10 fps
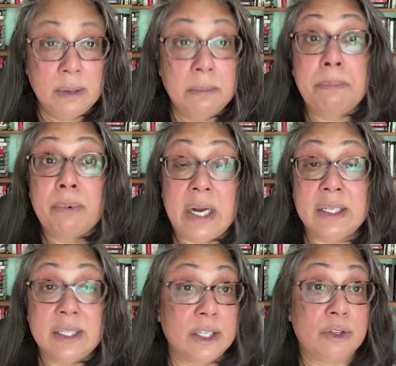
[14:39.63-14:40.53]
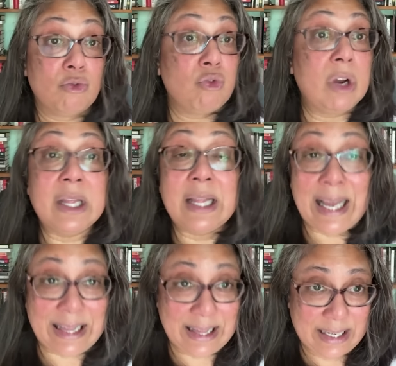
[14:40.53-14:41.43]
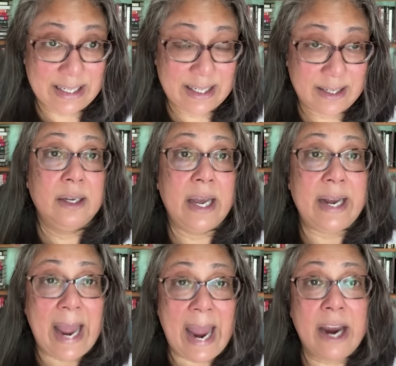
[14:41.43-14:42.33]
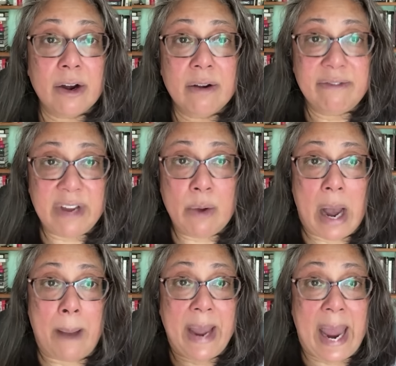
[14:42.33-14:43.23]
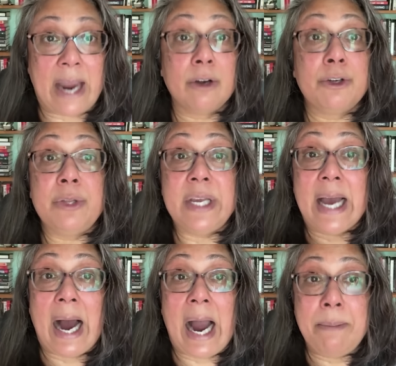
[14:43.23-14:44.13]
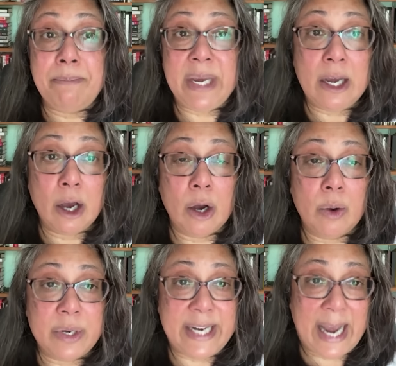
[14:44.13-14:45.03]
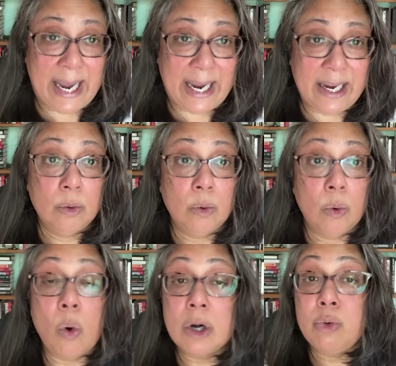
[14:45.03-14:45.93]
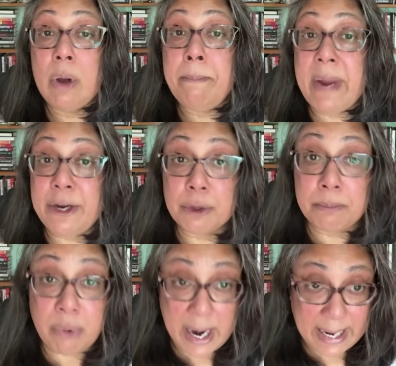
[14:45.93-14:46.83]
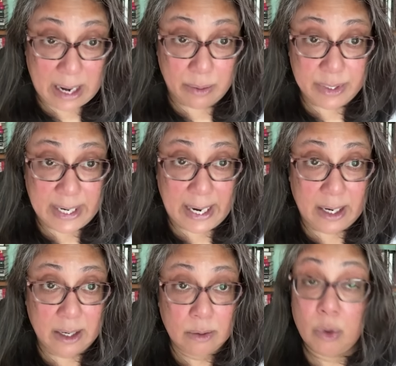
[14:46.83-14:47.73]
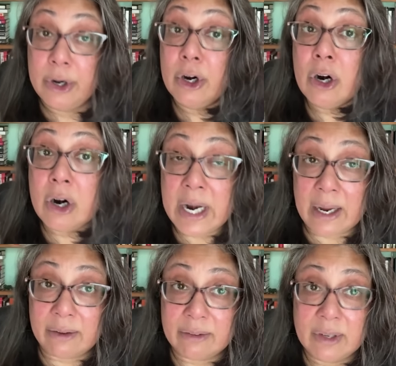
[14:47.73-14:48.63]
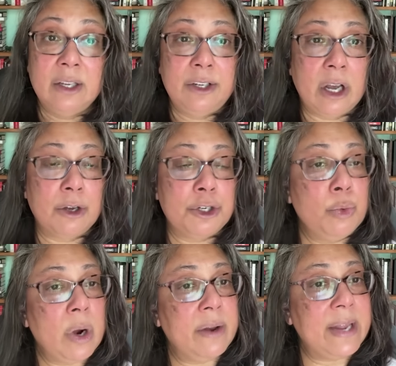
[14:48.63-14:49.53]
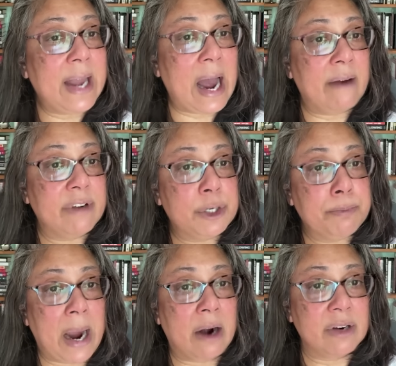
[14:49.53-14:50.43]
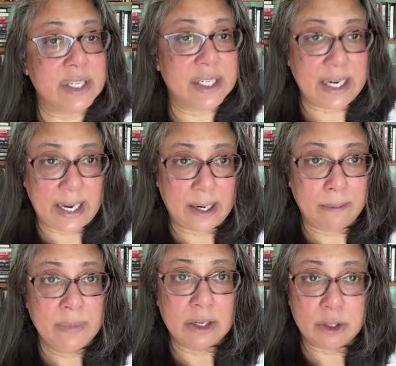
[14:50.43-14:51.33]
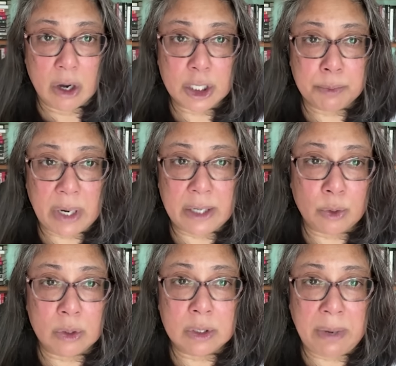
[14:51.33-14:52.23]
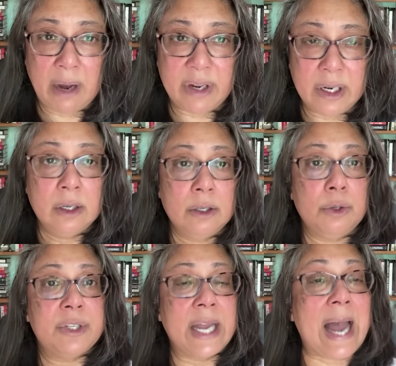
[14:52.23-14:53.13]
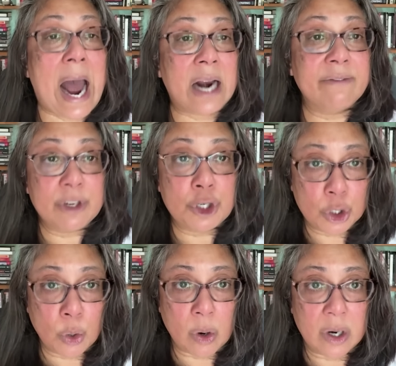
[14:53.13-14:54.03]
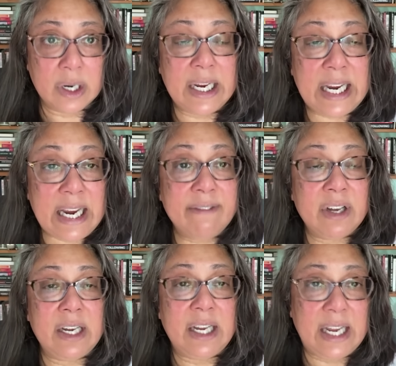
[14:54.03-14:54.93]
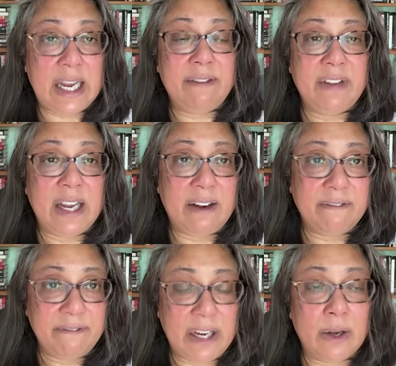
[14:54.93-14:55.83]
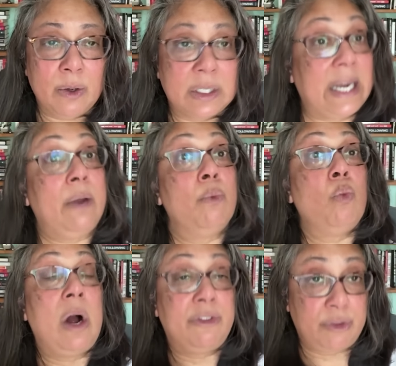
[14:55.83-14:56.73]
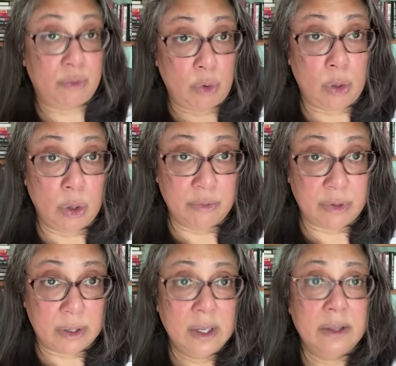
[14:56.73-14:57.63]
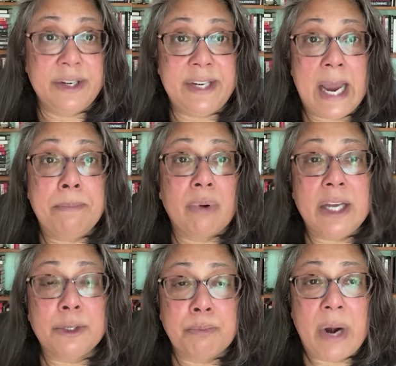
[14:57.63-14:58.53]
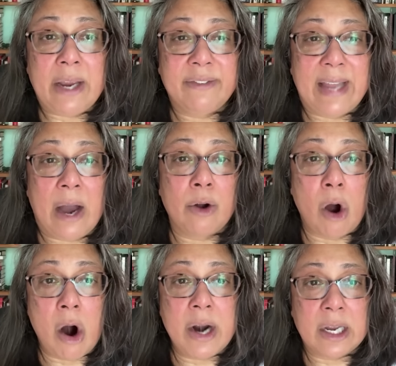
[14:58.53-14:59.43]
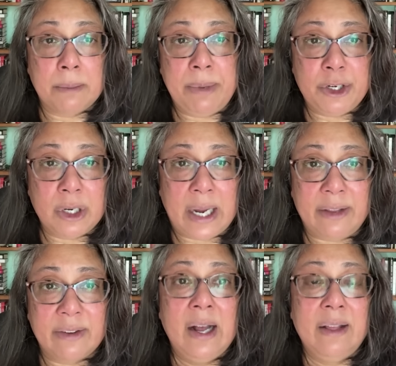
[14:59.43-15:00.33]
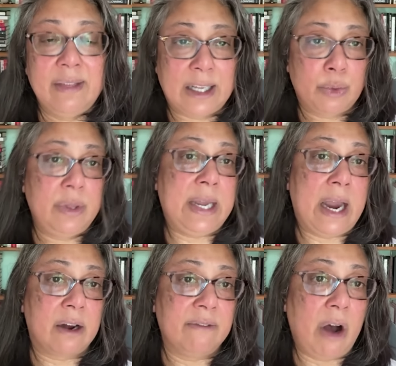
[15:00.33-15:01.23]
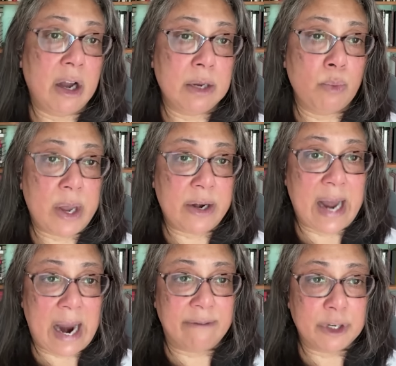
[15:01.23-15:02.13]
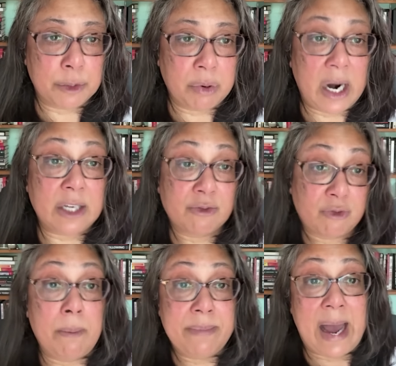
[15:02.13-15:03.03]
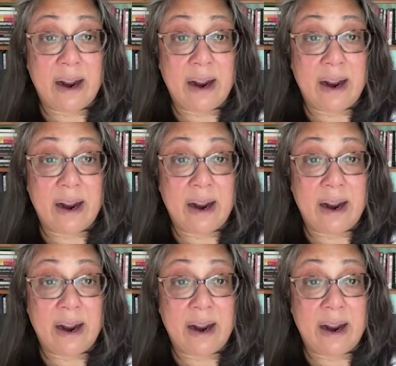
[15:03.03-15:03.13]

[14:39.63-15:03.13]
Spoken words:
but price is relentless. An anchored VWAP anchored to the IPO day or to a major breakout day or to earnings tells you where the average buyer is sitting. As long as price holds above it, you stay out of the short, even if it feels like it wants to roll over. The day price breaks down hard and capitulates, that's when the anchored volume weighted average price from that